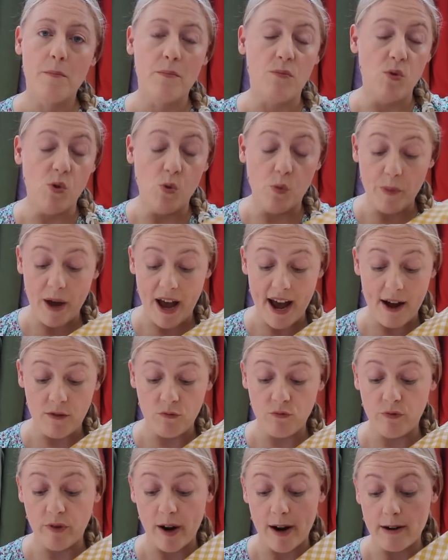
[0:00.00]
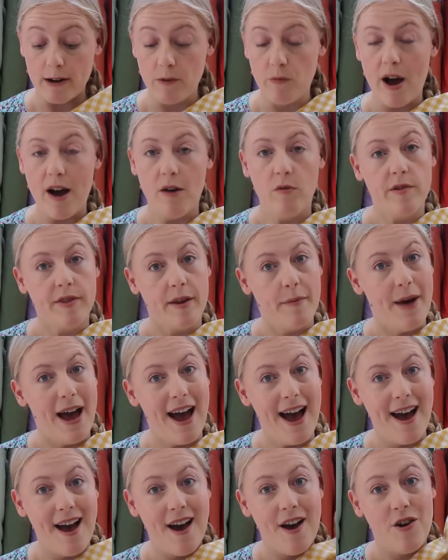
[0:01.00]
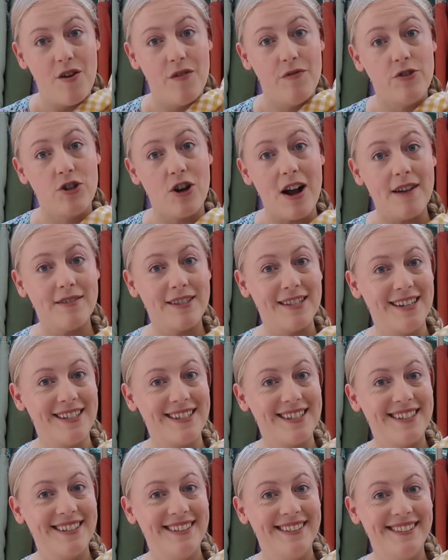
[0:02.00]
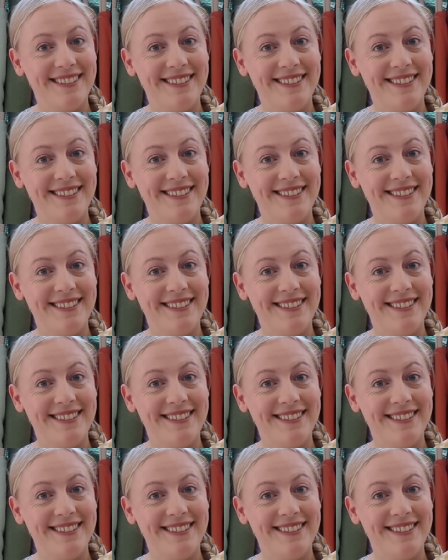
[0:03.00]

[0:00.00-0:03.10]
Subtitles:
will pair very well with a pair of trousers.